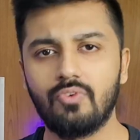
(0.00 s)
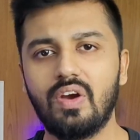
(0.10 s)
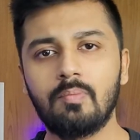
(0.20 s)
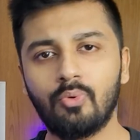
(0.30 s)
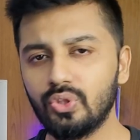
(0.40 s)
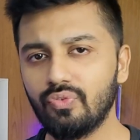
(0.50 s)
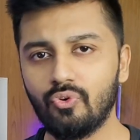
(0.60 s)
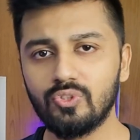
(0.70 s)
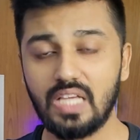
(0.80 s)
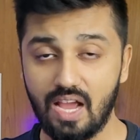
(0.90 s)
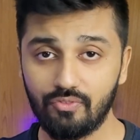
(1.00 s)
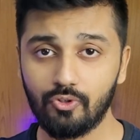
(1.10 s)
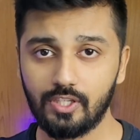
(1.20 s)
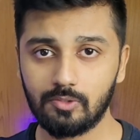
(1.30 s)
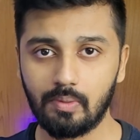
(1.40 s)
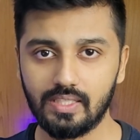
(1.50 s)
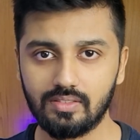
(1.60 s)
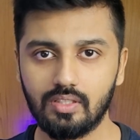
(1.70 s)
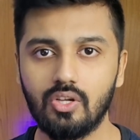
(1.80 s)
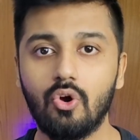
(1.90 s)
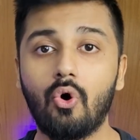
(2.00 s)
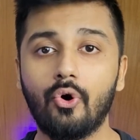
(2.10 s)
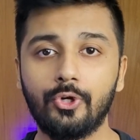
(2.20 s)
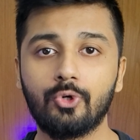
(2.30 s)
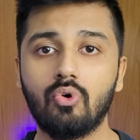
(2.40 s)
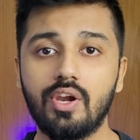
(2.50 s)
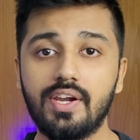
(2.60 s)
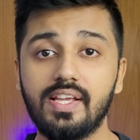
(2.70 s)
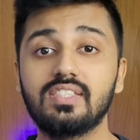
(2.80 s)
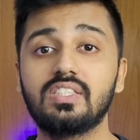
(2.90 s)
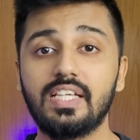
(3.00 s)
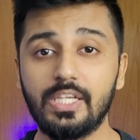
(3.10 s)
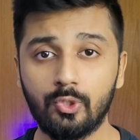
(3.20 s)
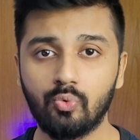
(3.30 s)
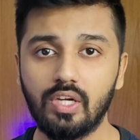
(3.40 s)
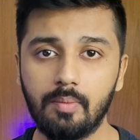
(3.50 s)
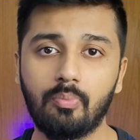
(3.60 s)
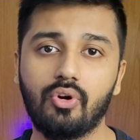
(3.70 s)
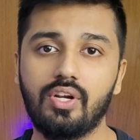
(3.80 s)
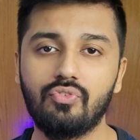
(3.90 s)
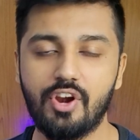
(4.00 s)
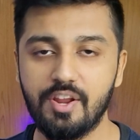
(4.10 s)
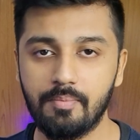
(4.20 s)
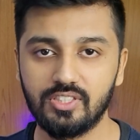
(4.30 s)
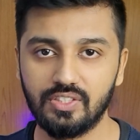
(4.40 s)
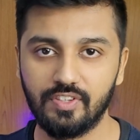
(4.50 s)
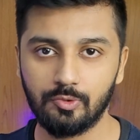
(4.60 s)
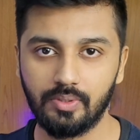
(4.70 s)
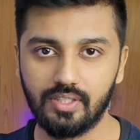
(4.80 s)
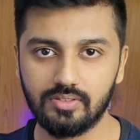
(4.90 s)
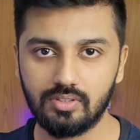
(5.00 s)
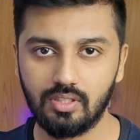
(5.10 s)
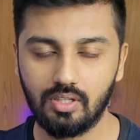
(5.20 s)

While both the phones have good displays, audio quality is equally important for an immersive experience.